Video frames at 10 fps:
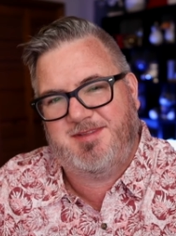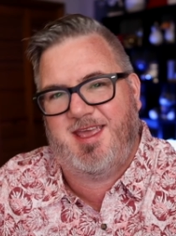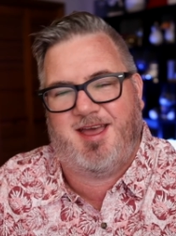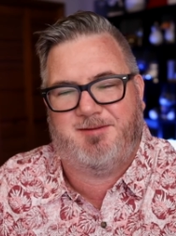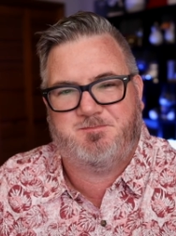
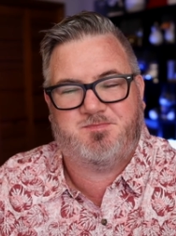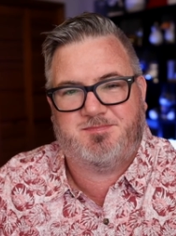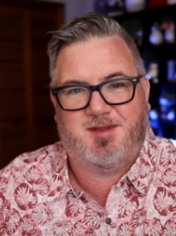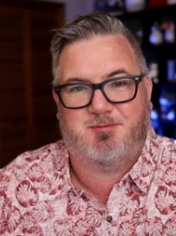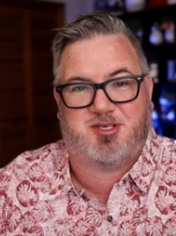yeah,
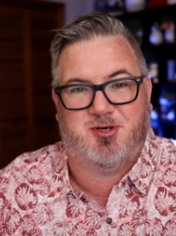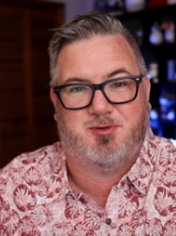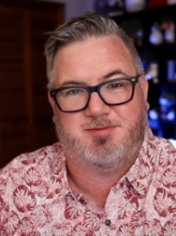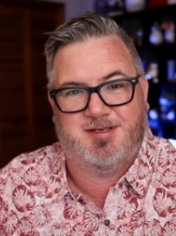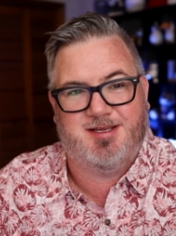it was
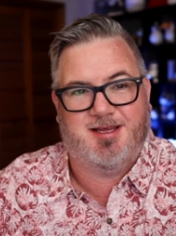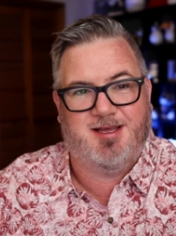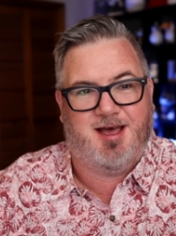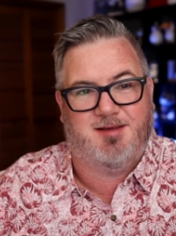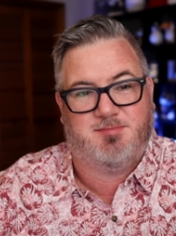cool
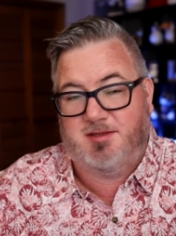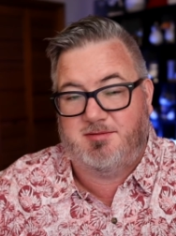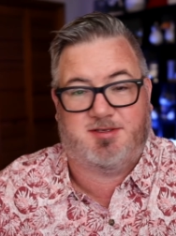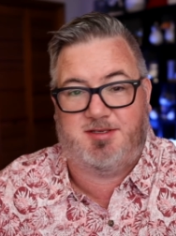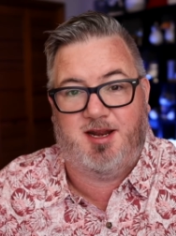uh,
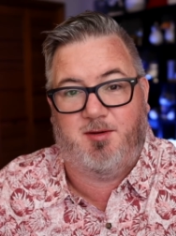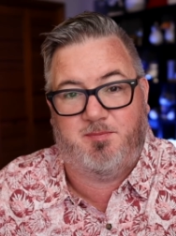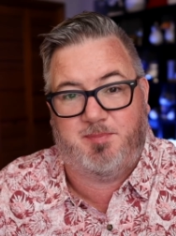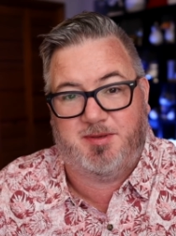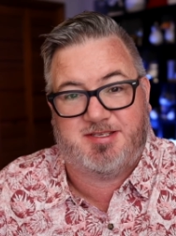you know,
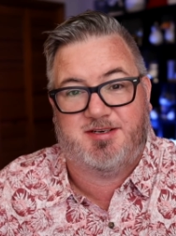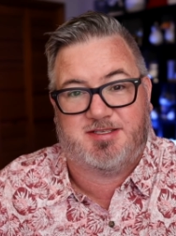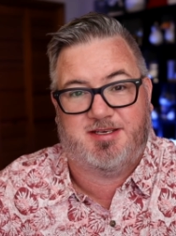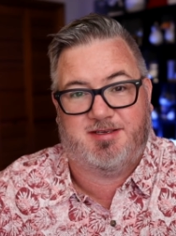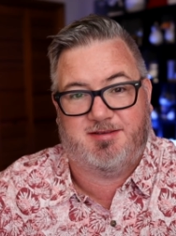but
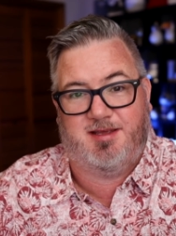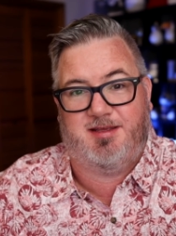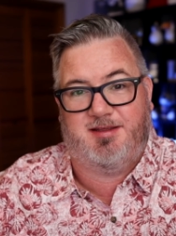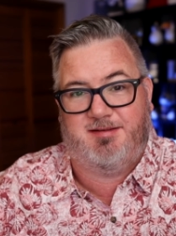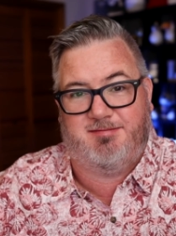seriously,
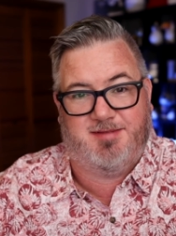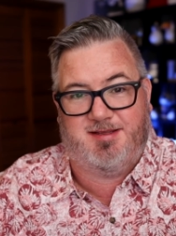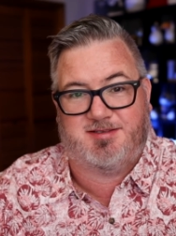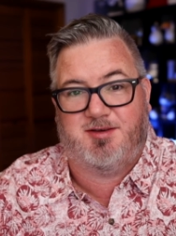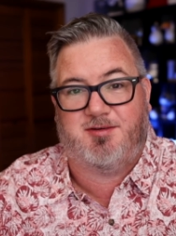it,
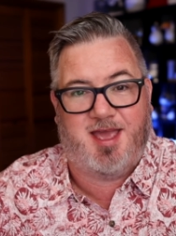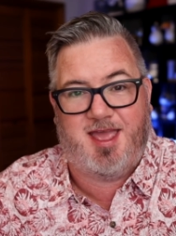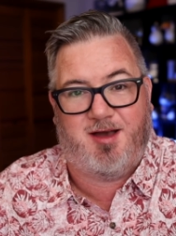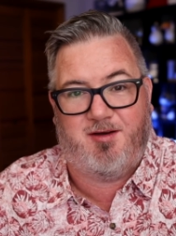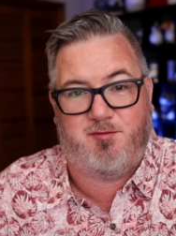it, it's
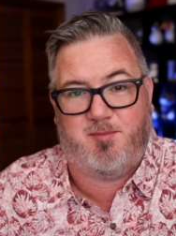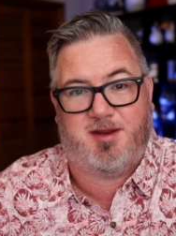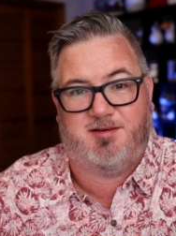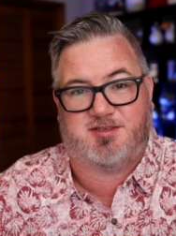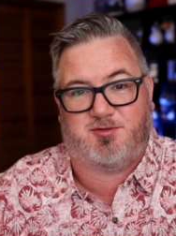okay how
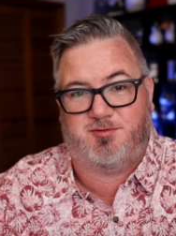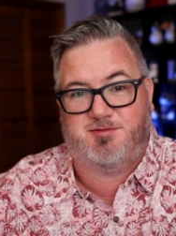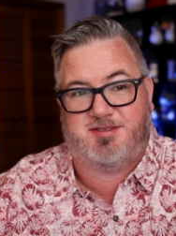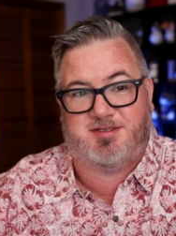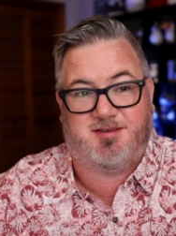everybody else
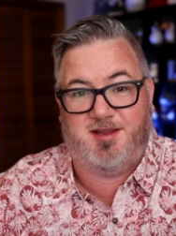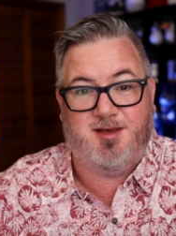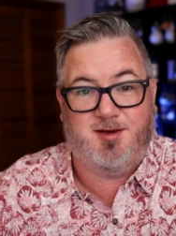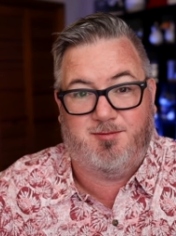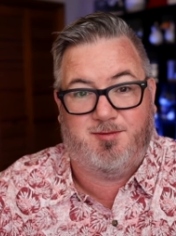cruises, and
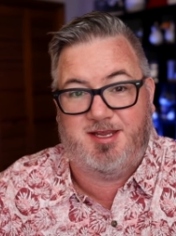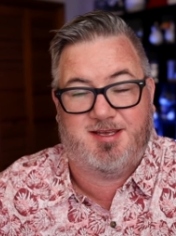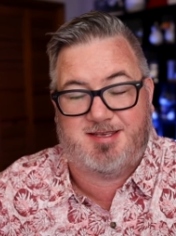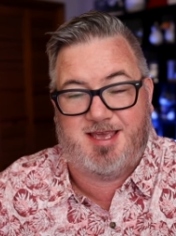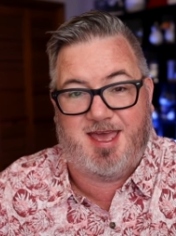when you
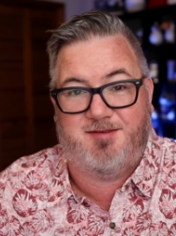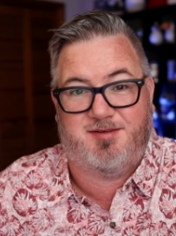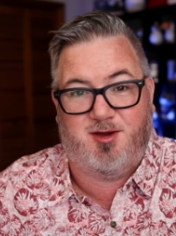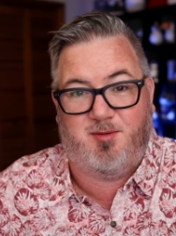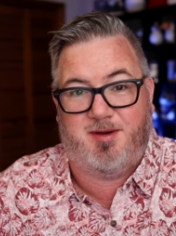get to
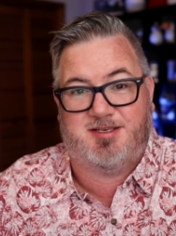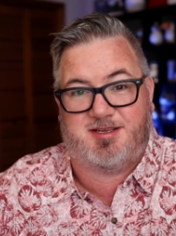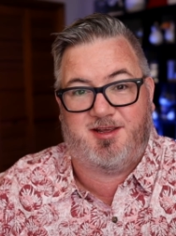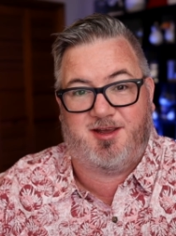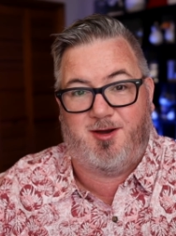heaven, nobody's
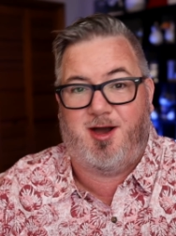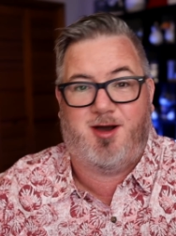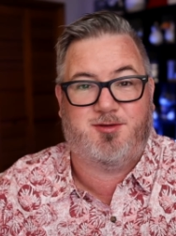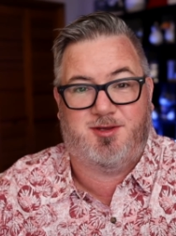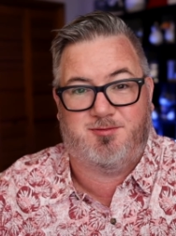gonna go,
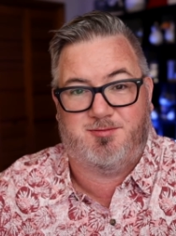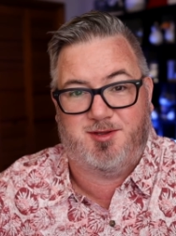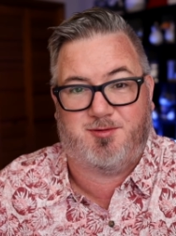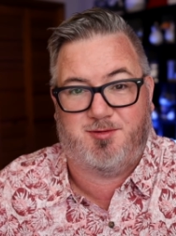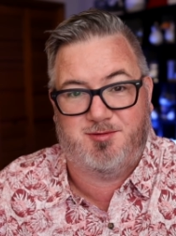"Oh, you
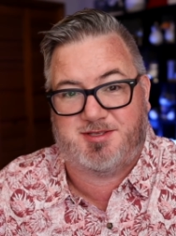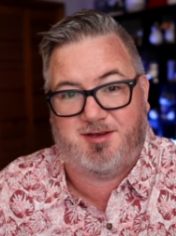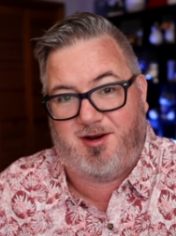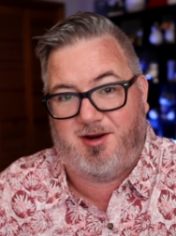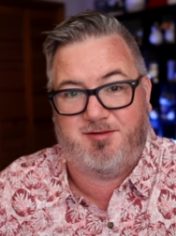you cruised
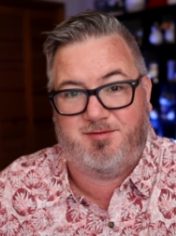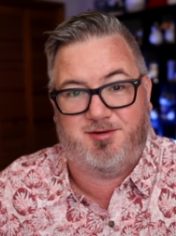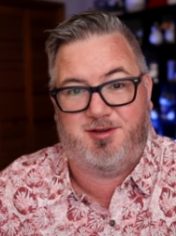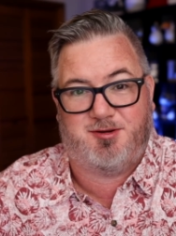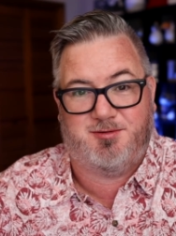on Carnival
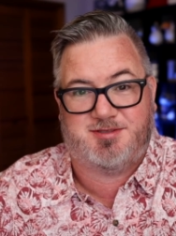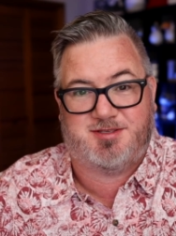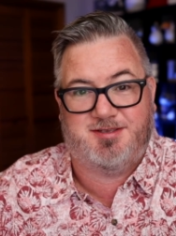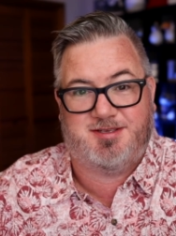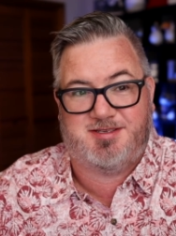or you
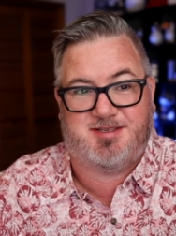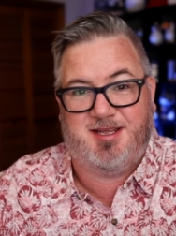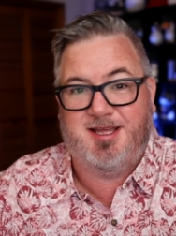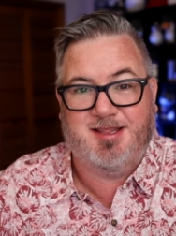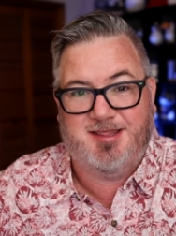cruised on
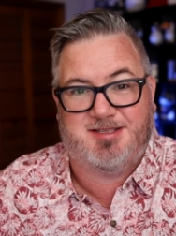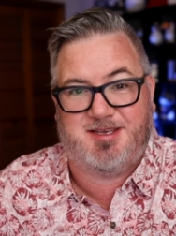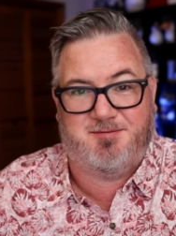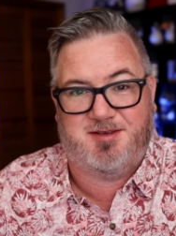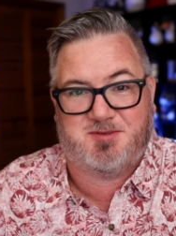Disney.
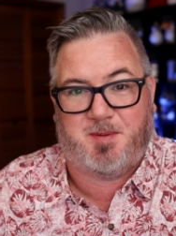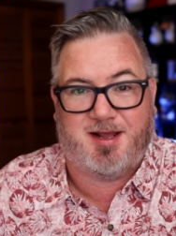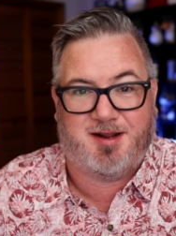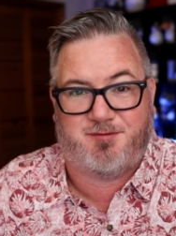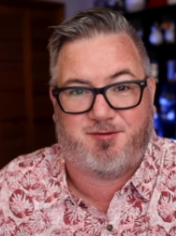Let's give you a
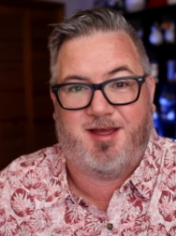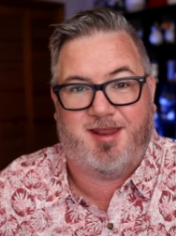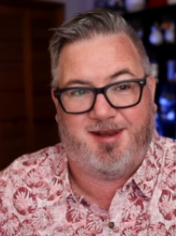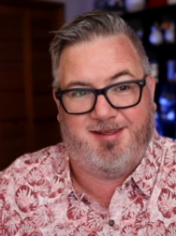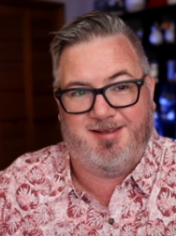spot up
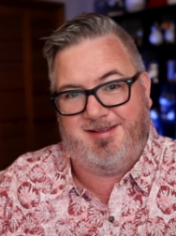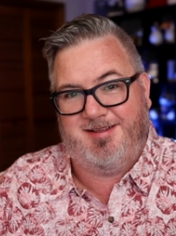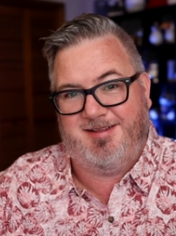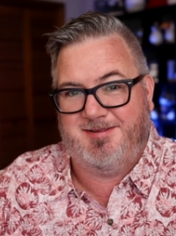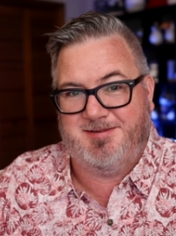front."
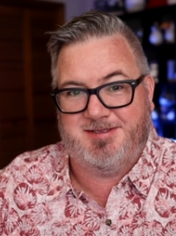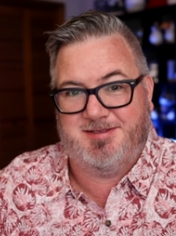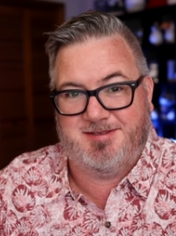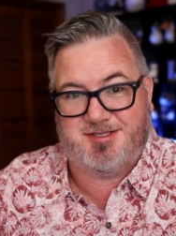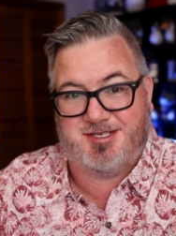
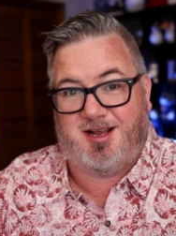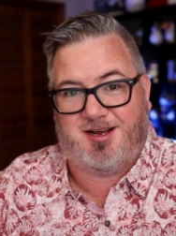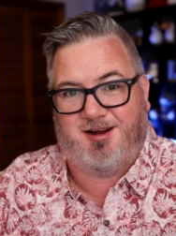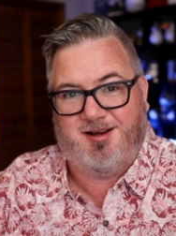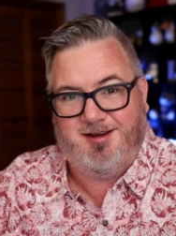
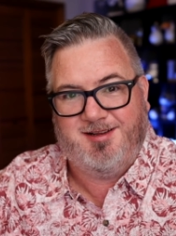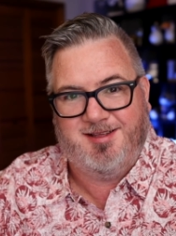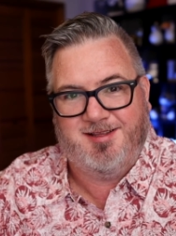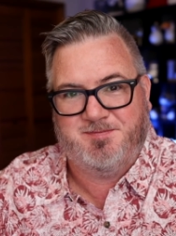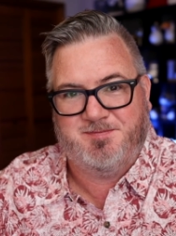Shocker.
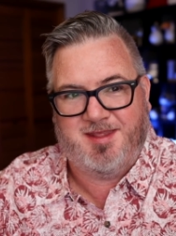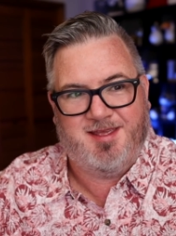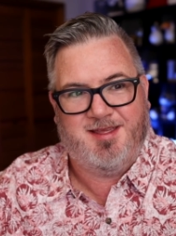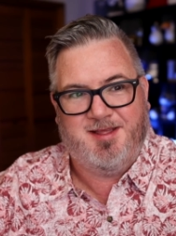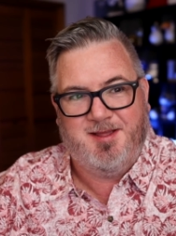
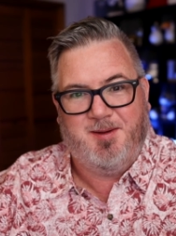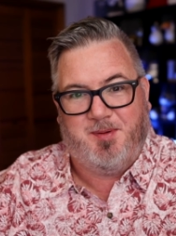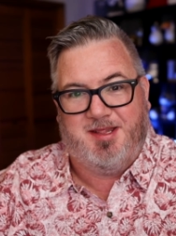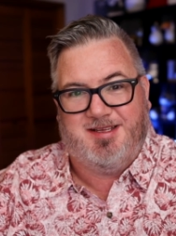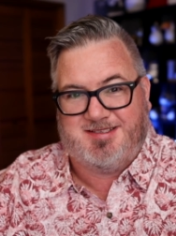
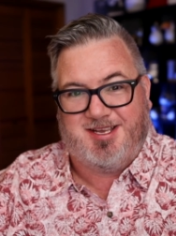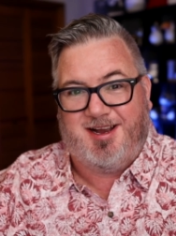But let's